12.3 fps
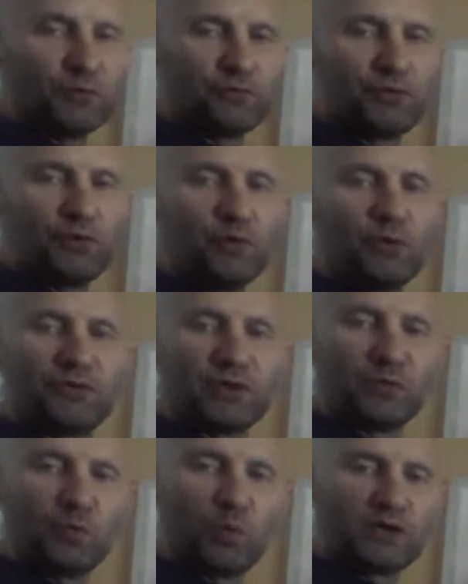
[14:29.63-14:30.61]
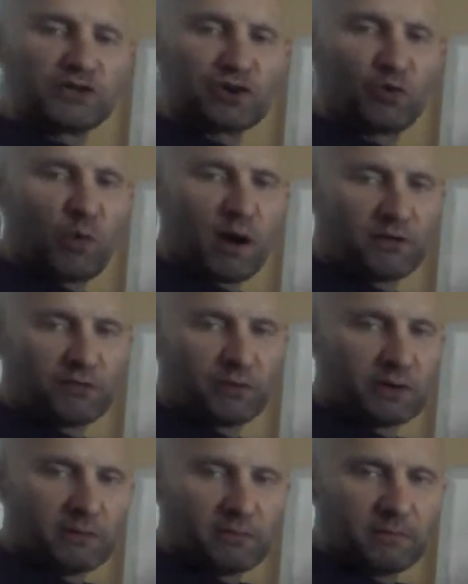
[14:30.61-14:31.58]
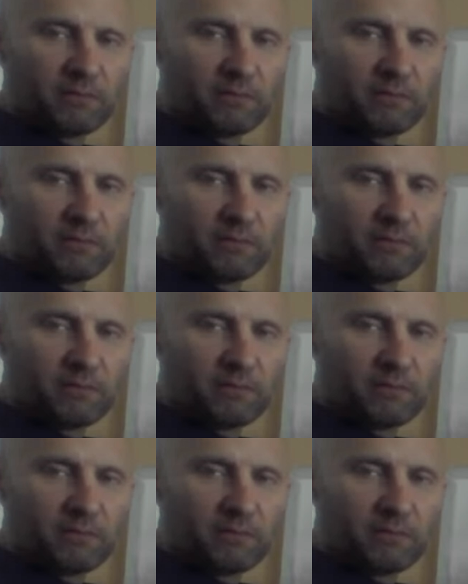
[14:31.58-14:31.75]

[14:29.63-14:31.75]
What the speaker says: root 2 is in which quadrant?